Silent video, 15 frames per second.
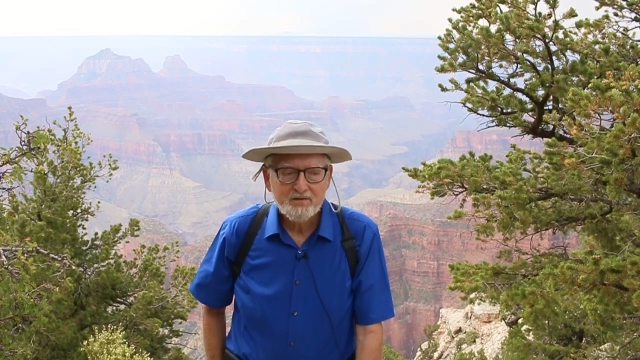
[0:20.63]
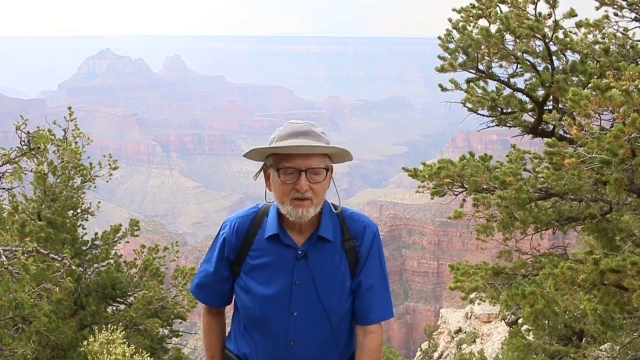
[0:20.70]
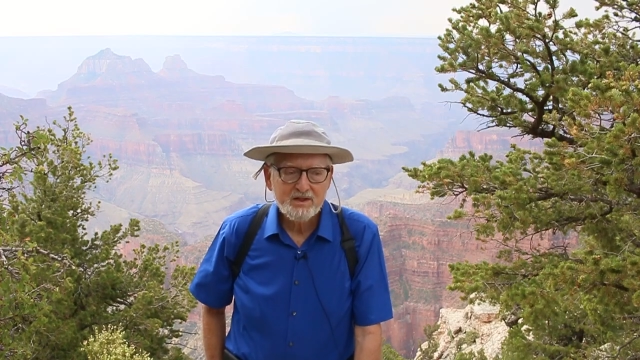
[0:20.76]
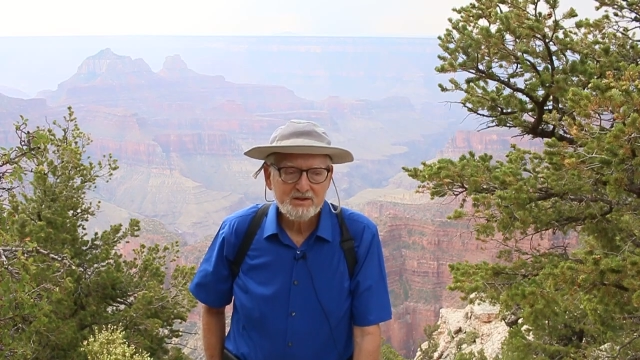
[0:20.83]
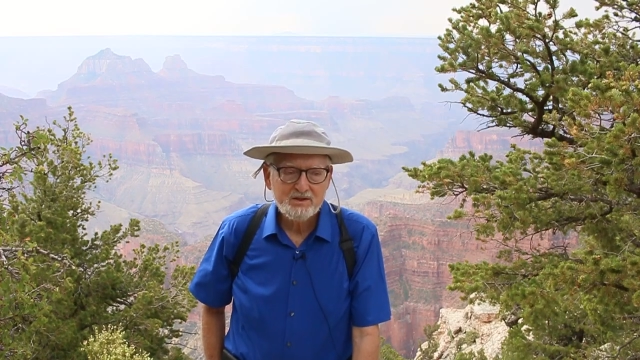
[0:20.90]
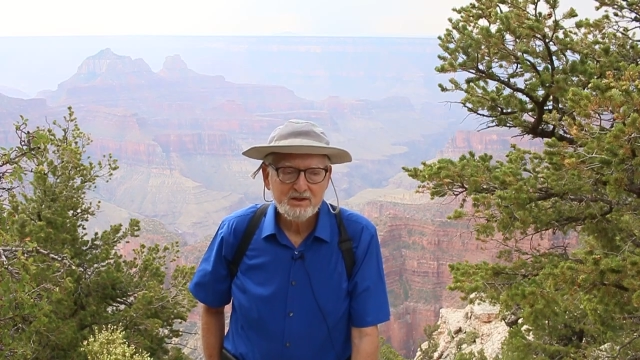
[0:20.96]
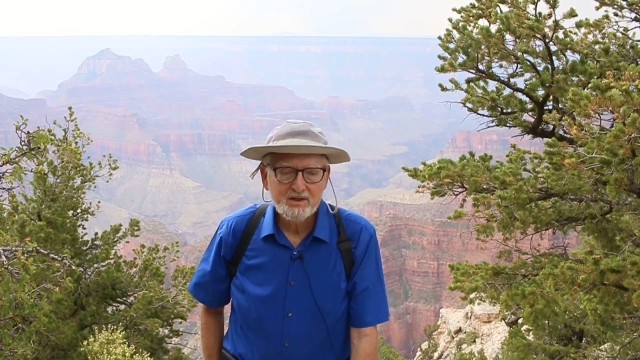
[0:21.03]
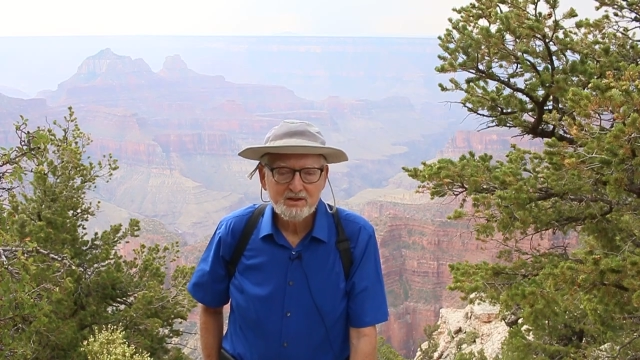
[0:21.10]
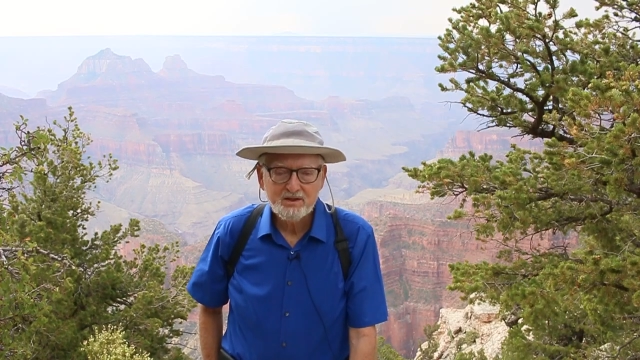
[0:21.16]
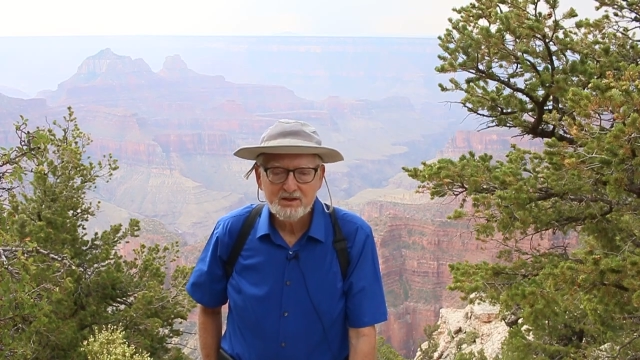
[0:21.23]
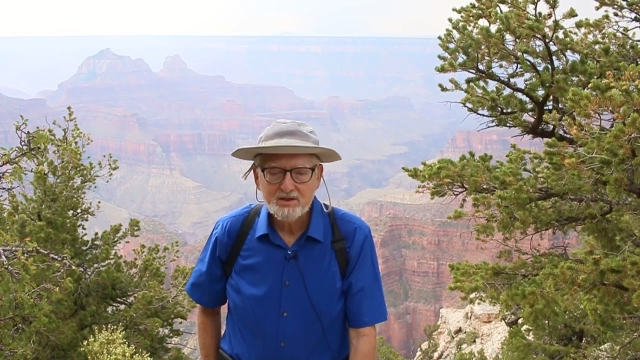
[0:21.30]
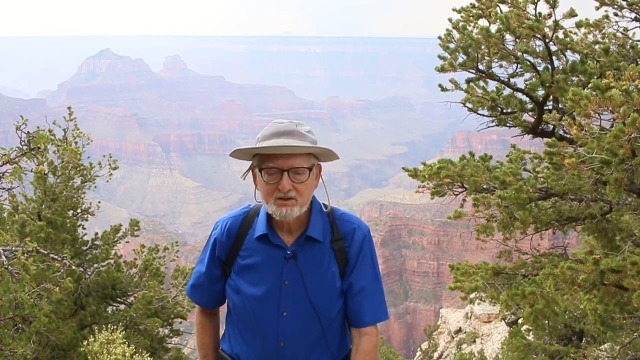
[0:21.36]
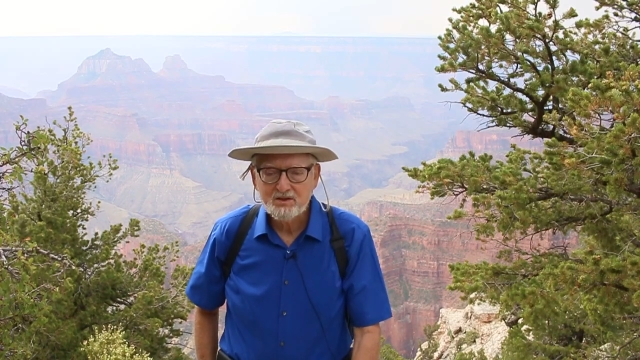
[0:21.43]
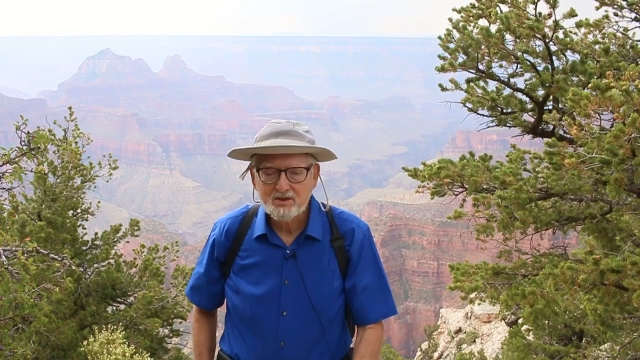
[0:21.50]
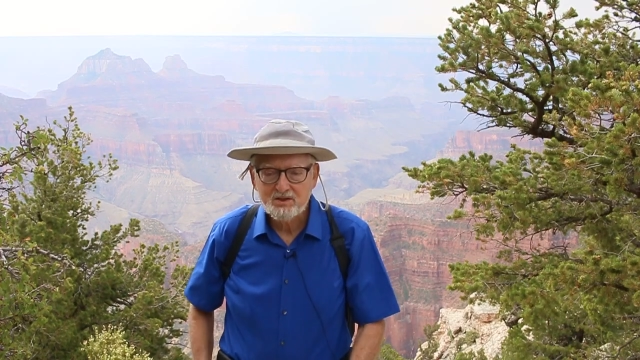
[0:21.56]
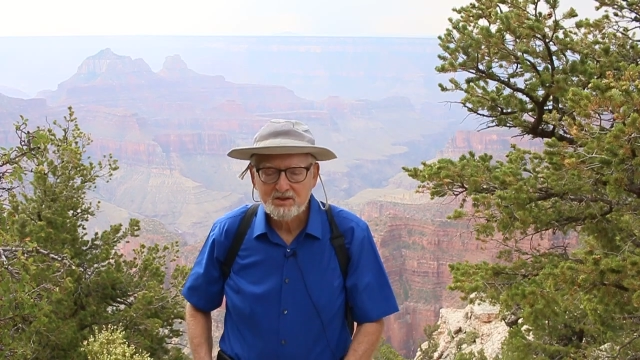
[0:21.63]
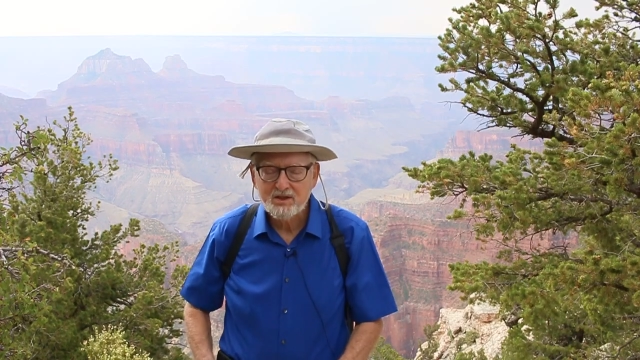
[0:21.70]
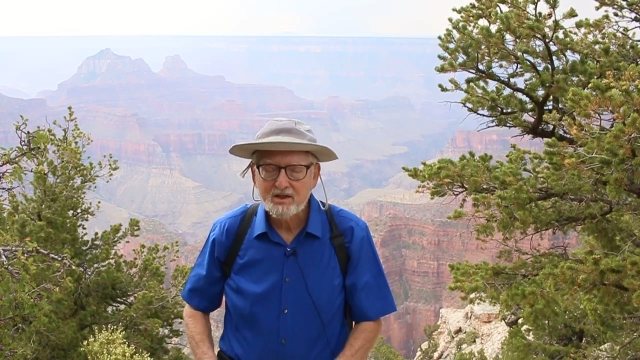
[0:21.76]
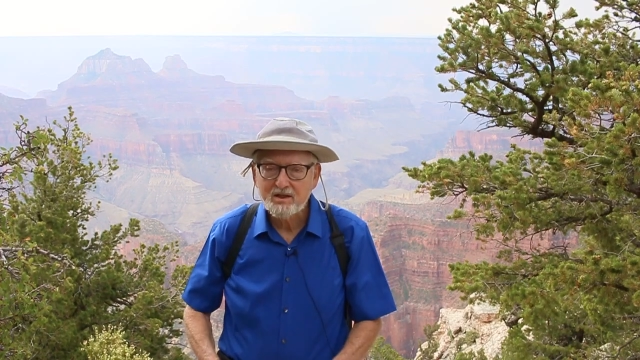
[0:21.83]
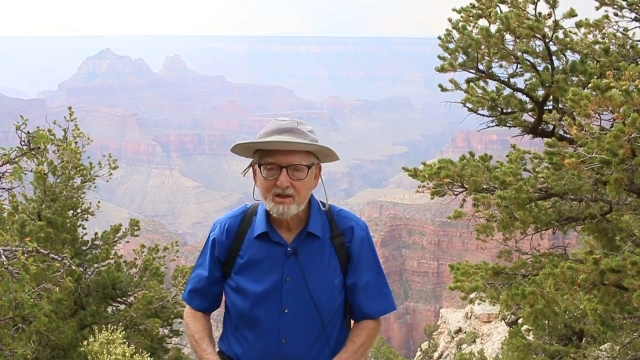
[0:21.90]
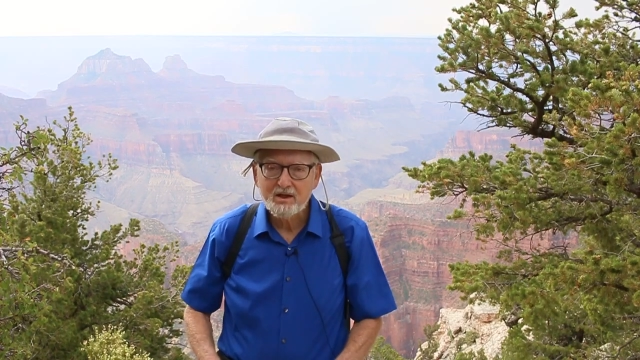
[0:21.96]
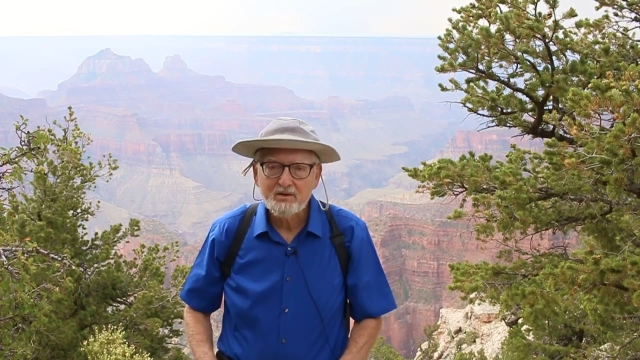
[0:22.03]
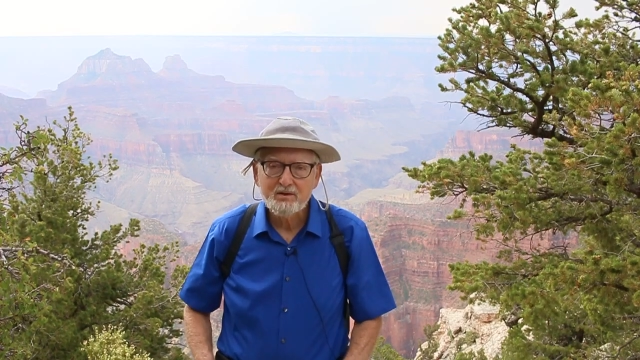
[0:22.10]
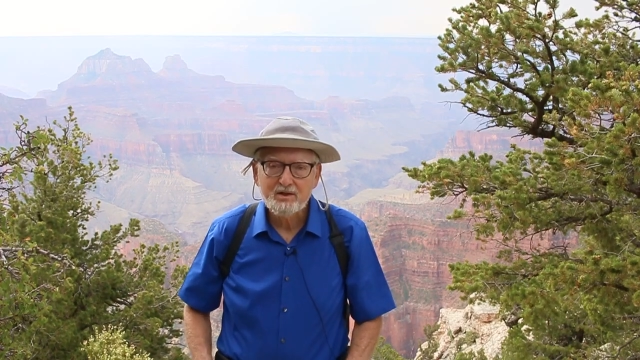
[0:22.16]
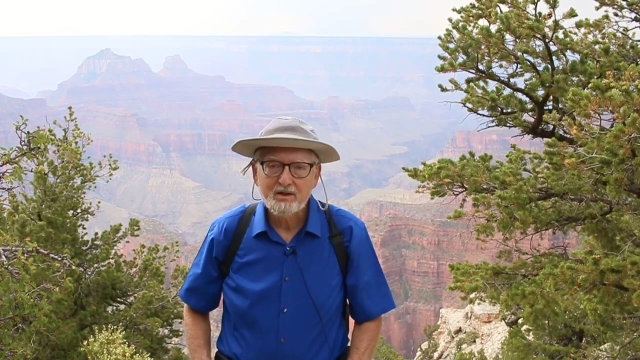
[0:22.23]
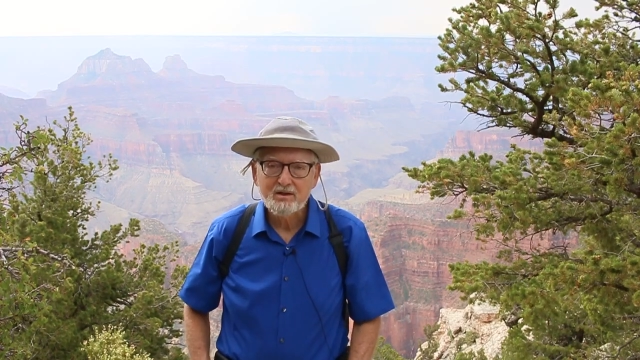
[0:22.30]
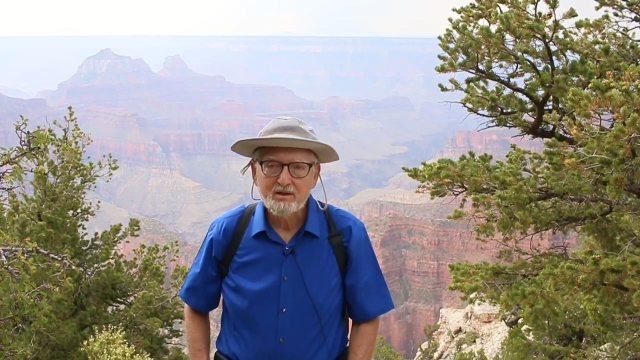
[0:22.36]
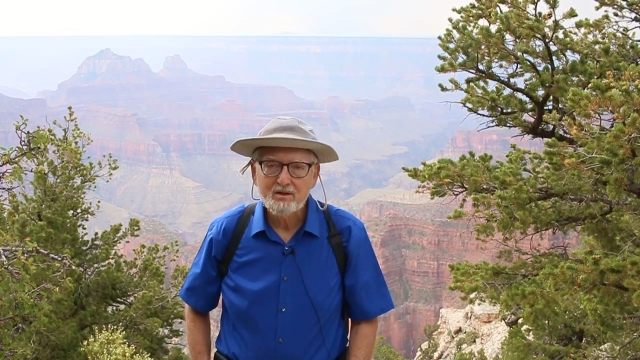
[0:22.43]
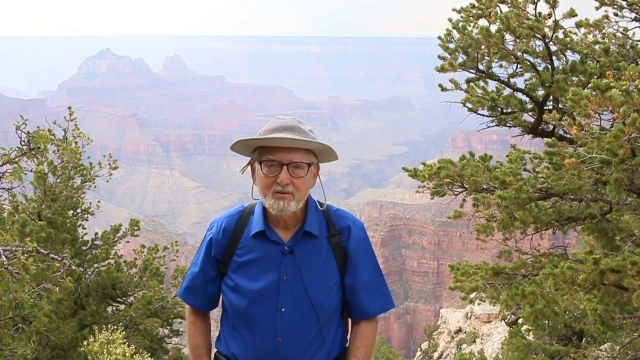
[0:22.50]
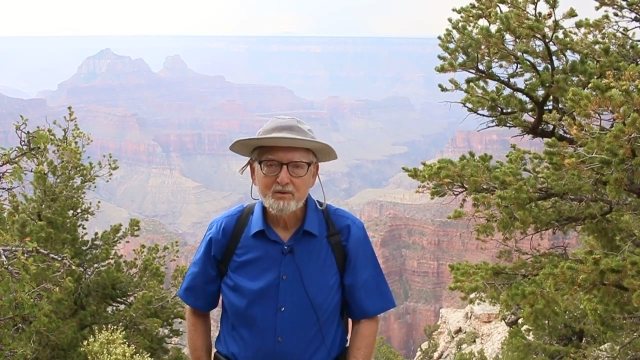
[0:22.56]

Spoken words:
fascinating things to study out here.